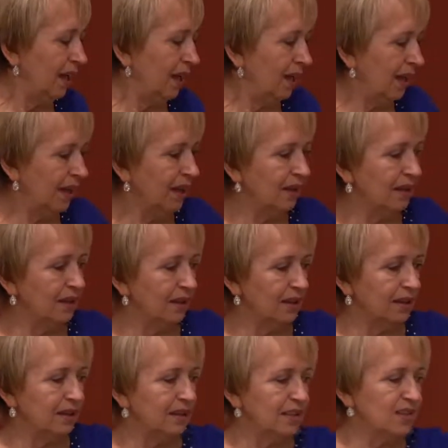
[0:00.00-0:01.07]
And
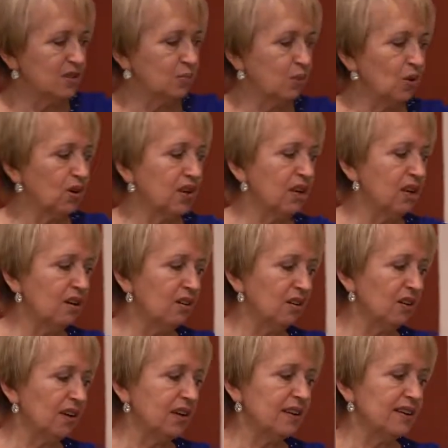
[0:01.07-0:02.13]
this book
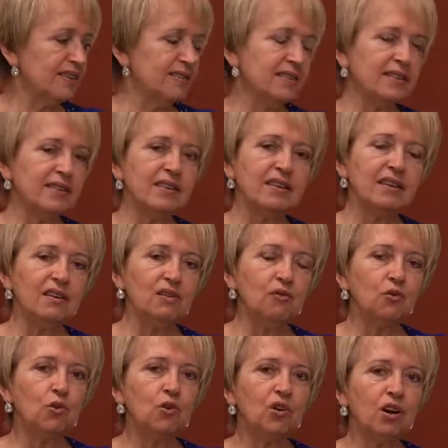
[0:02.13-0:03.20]
here is the
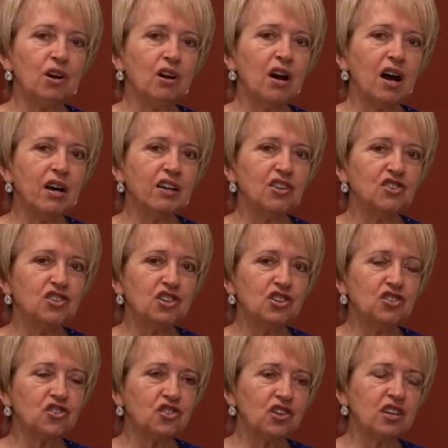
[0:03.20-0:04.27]
Vuk
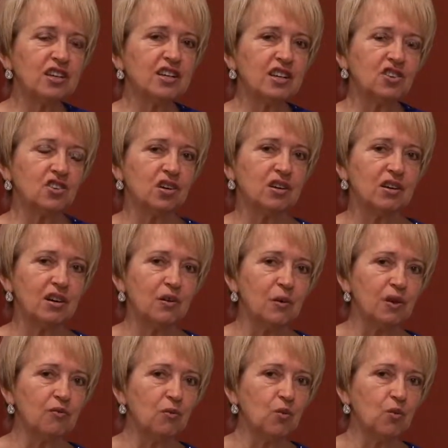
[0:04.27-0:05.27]
Karadžić dictionary.